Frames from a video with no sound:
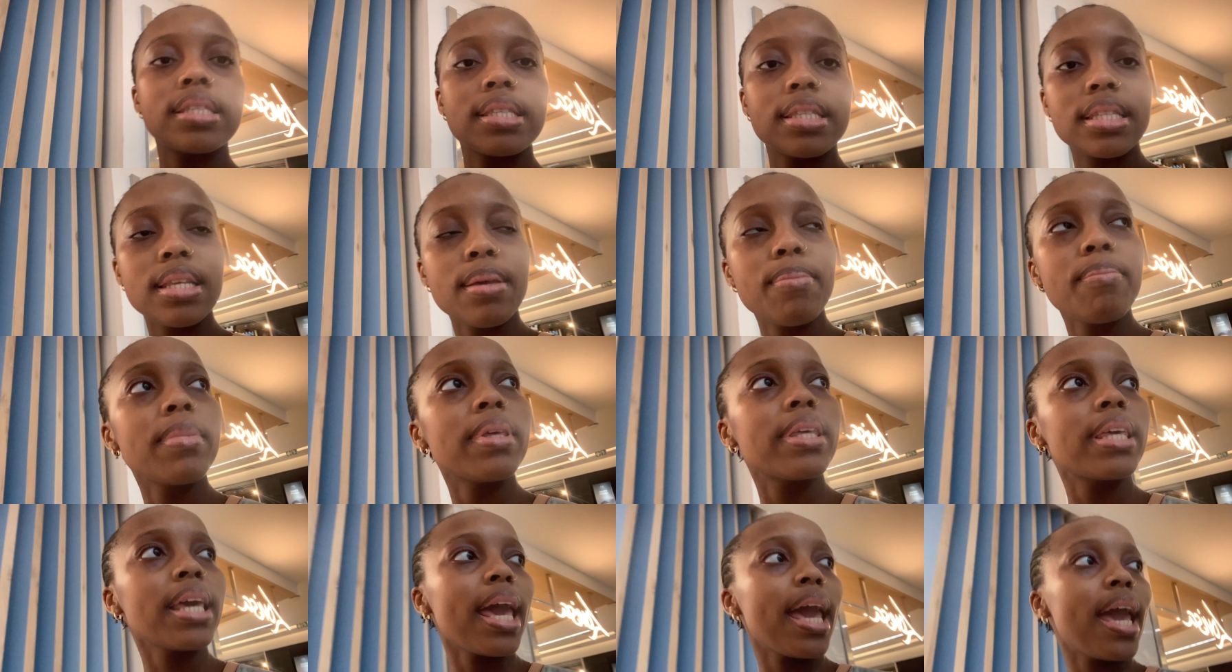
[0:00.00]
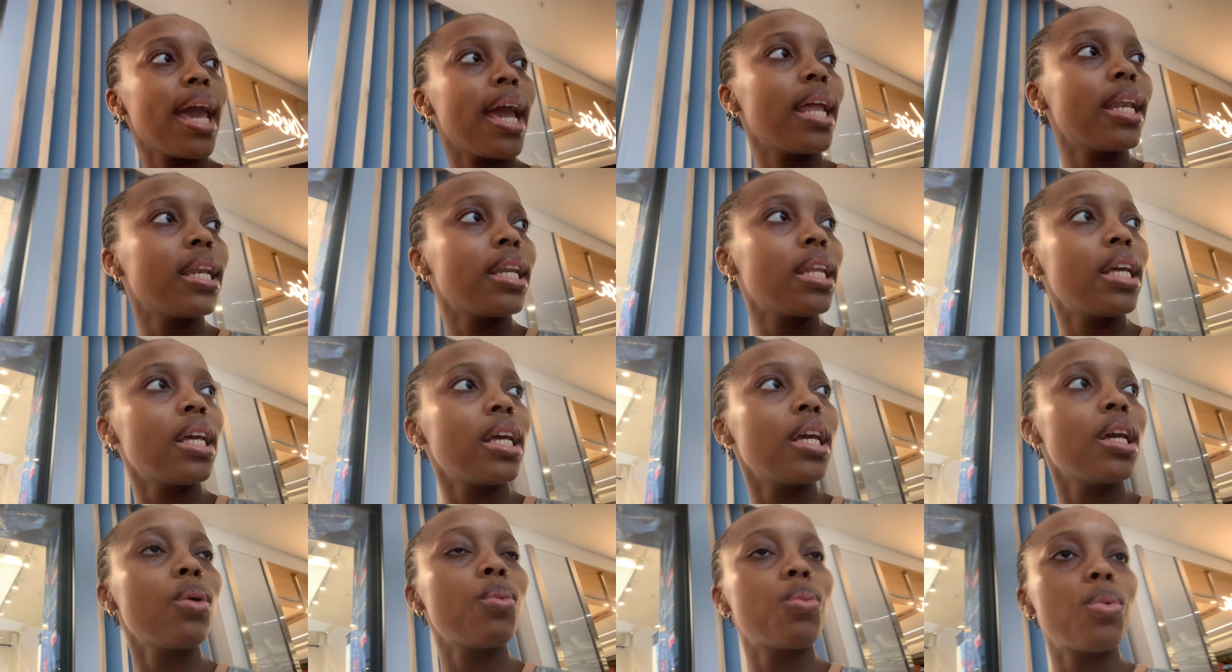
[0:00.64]

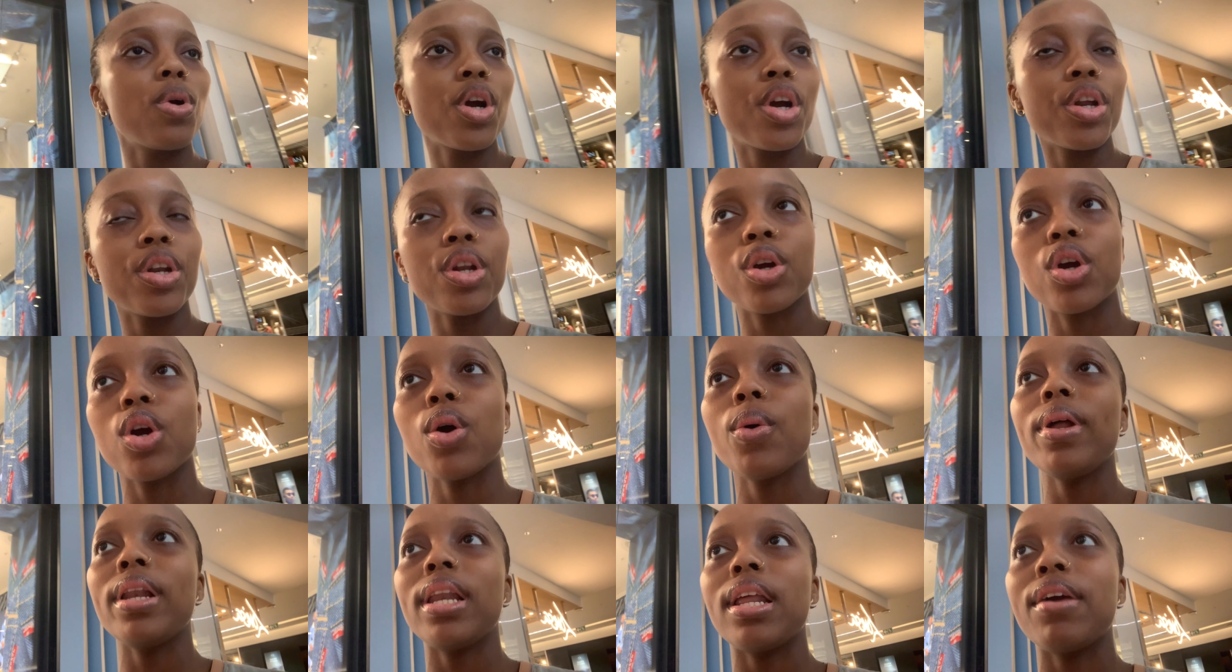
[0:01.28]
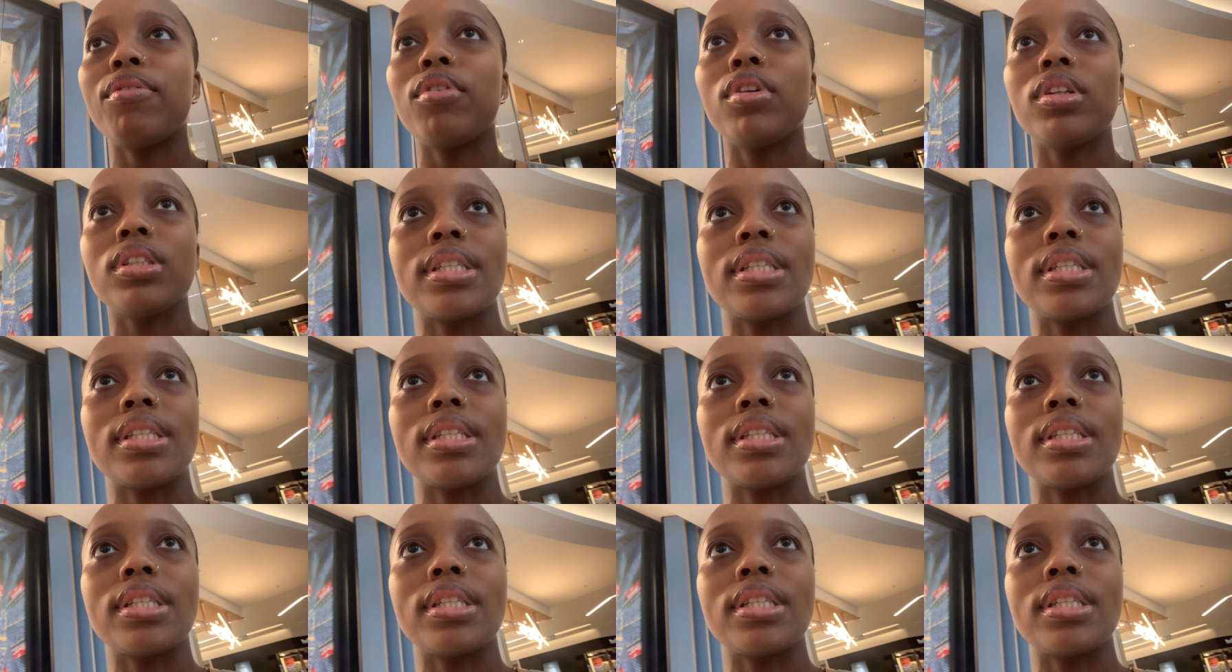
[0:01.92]
Simkeni, we're gonna go a level